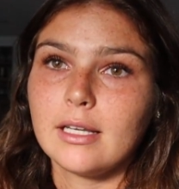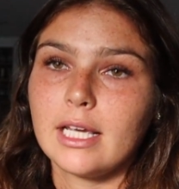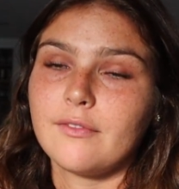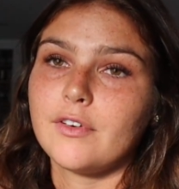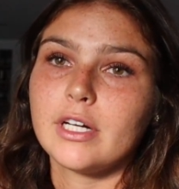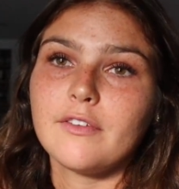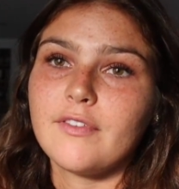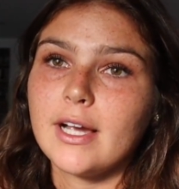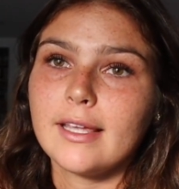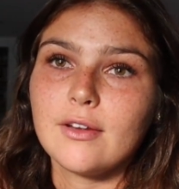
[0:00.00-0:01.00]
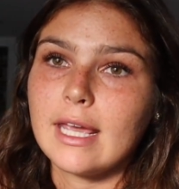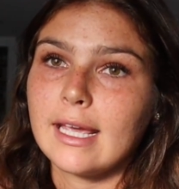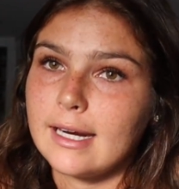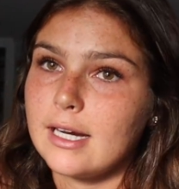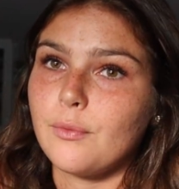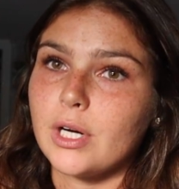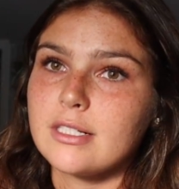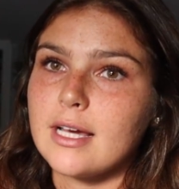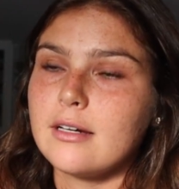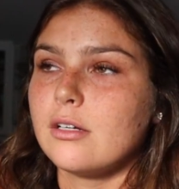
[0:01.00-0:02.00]
Like if you're in a funk and you can't get any work
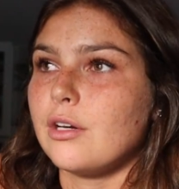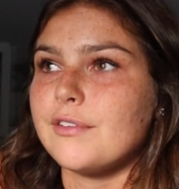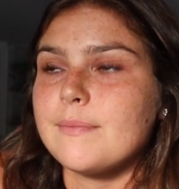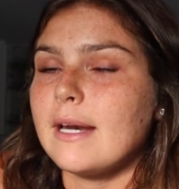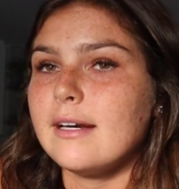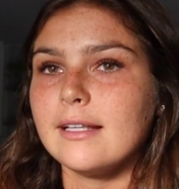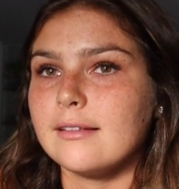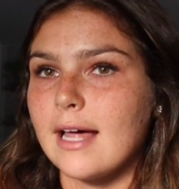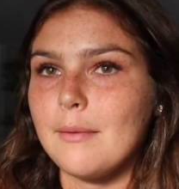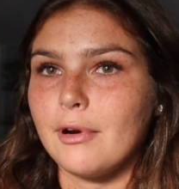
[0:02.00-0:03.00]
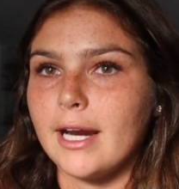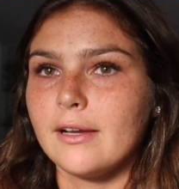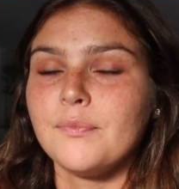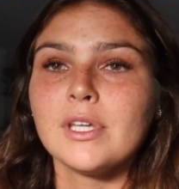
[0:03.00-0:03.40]
done, go spend it at the library.